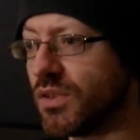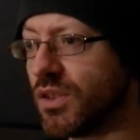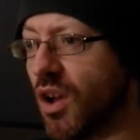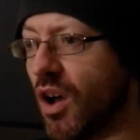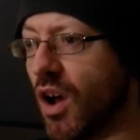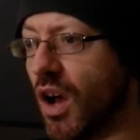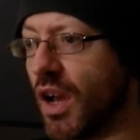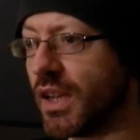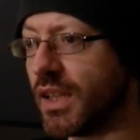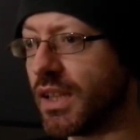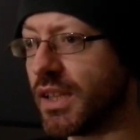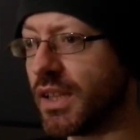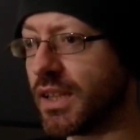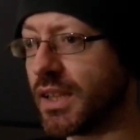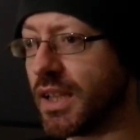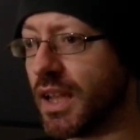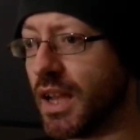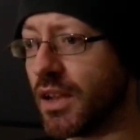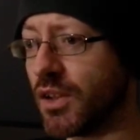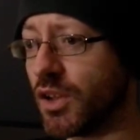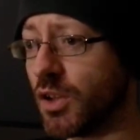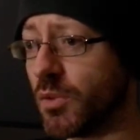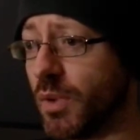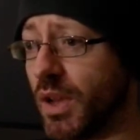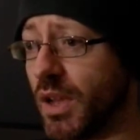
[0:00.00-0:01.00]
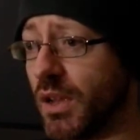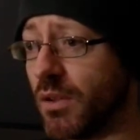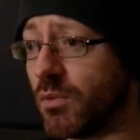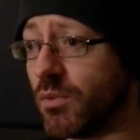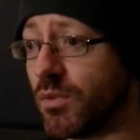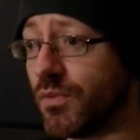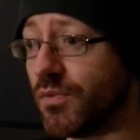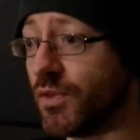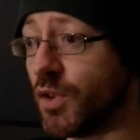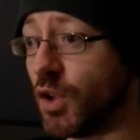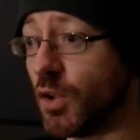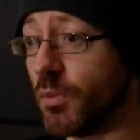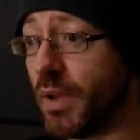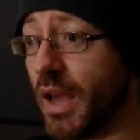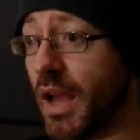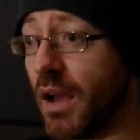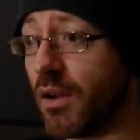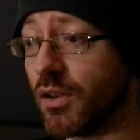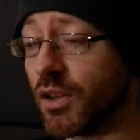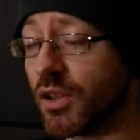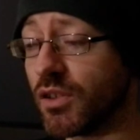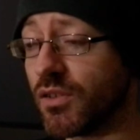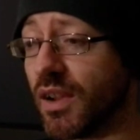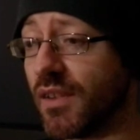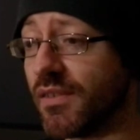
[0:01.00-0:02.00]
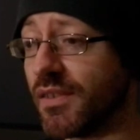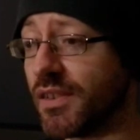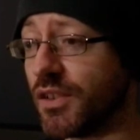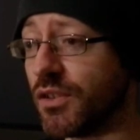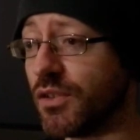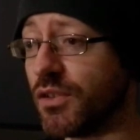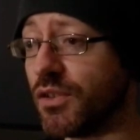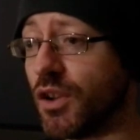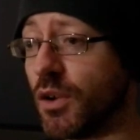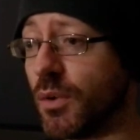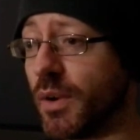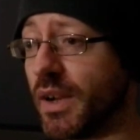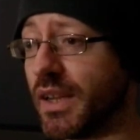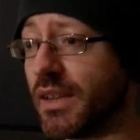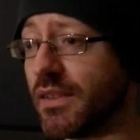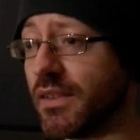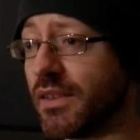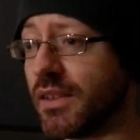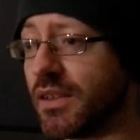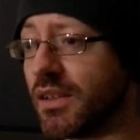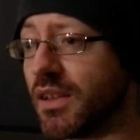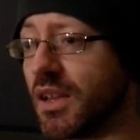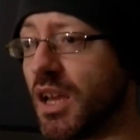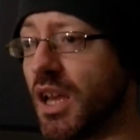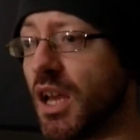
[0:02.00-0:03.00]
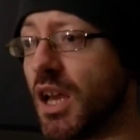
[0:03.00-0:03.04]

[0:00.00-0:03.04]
hiding in a cargo bay with no power, no gravity, no anything,